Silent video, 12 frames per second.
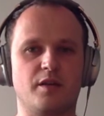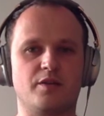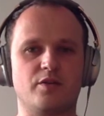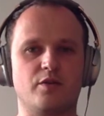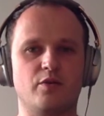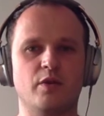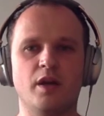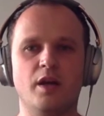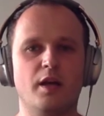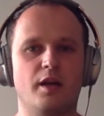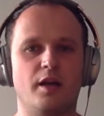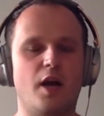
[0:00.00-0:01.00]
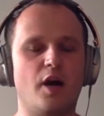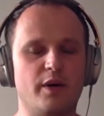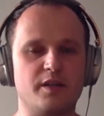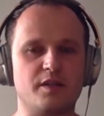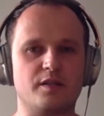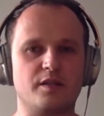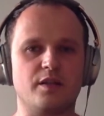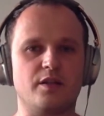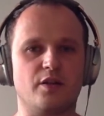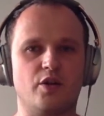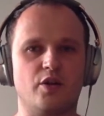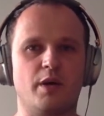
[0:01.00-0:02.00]
So now as
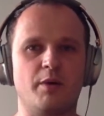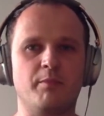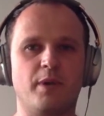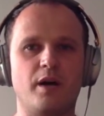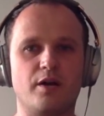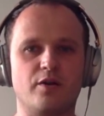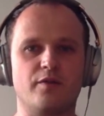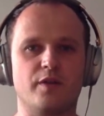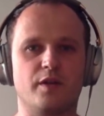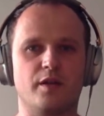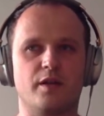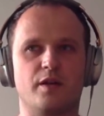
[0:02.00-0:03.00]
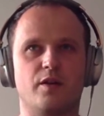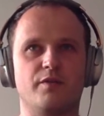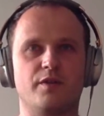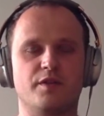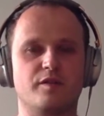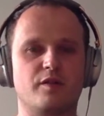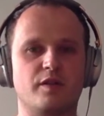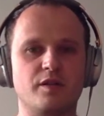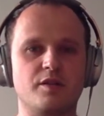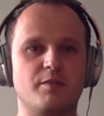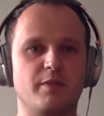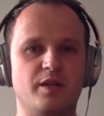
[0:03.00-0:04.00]
CTO, I'm part of the strategy
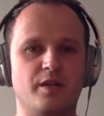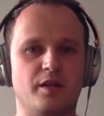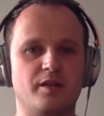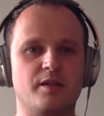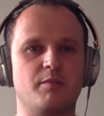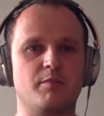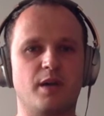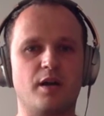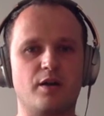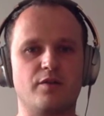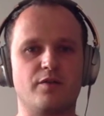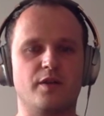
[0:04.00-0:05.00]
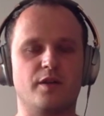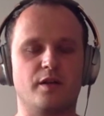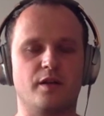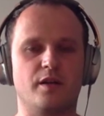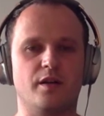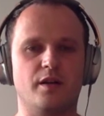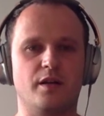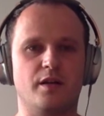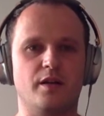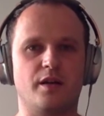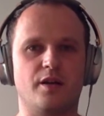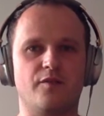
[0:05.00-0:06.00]
meetings and part of the
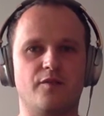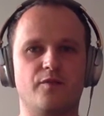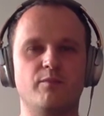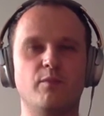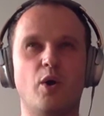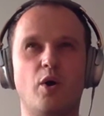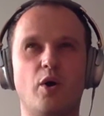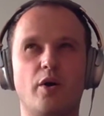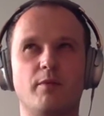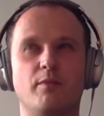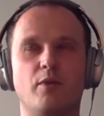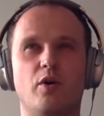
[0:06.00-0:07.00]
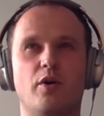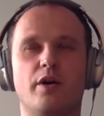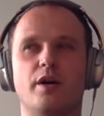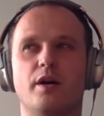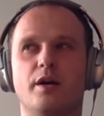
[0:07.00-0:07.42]
kind of more